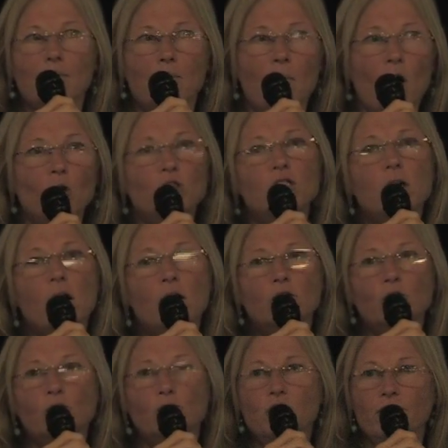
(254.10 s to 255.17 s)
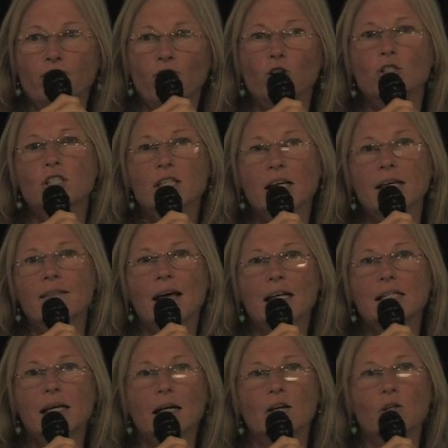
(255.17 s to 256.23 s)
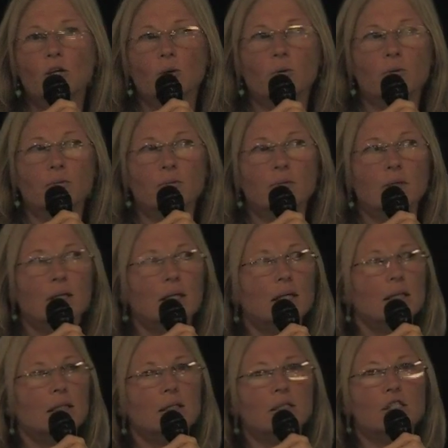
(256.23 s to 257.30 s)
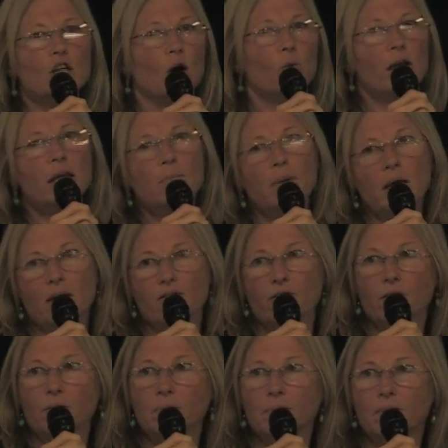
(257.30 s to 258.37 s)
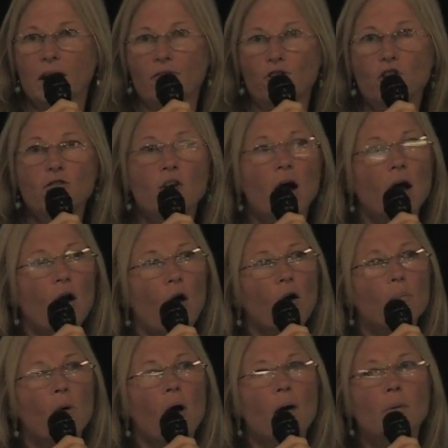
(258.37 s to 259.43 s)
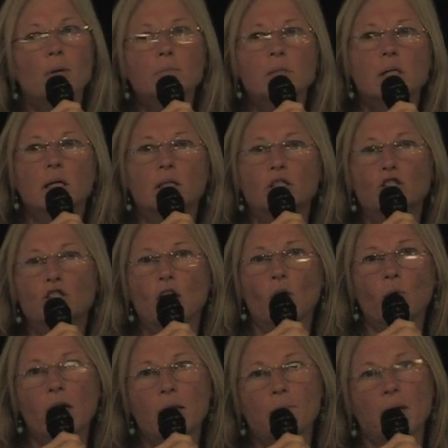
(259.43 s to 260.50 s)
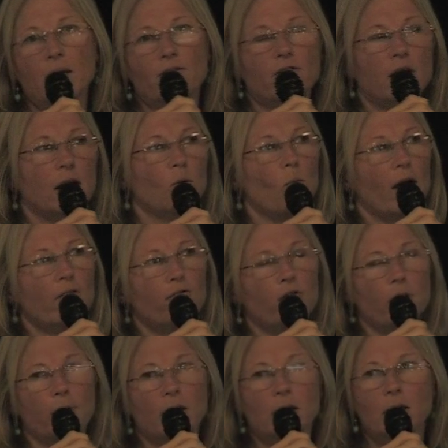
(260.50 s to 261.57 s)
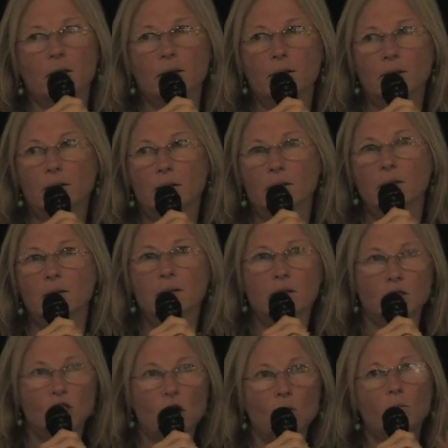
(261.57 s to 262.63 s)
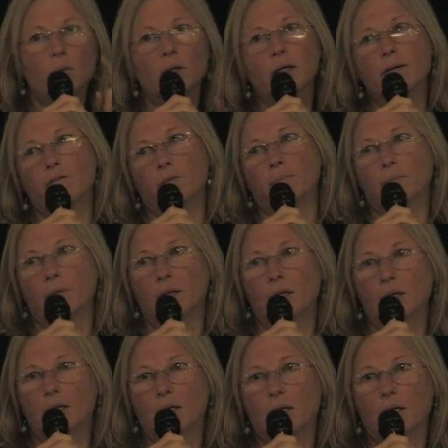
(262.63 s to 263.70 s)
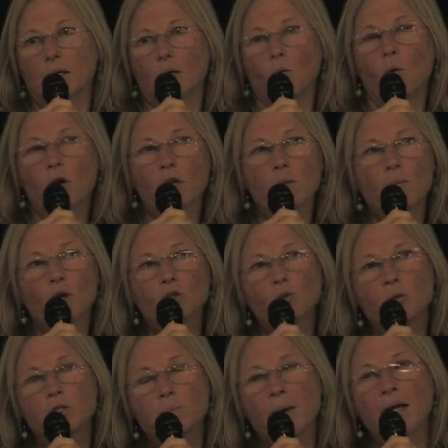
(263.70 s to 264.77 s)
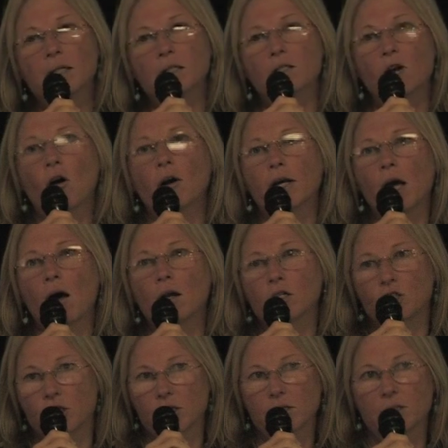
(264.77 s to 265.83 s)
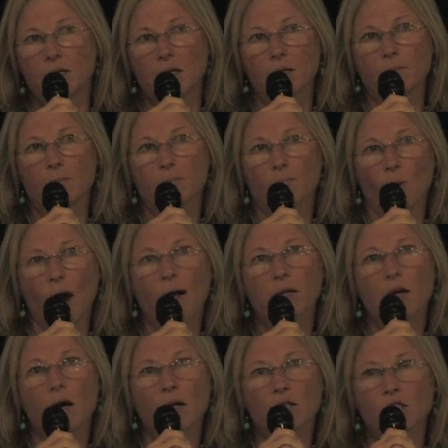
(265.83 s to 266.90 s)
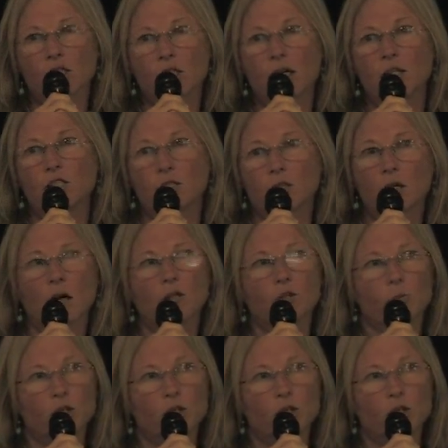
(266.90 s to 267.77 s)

Most doctors, the first thing they tell you, don't eat beef. If you've got heart problems, don't eat beef. Get away from it. Don't believe them. One of the most respected cardiologists in Bryan College Station, Dr.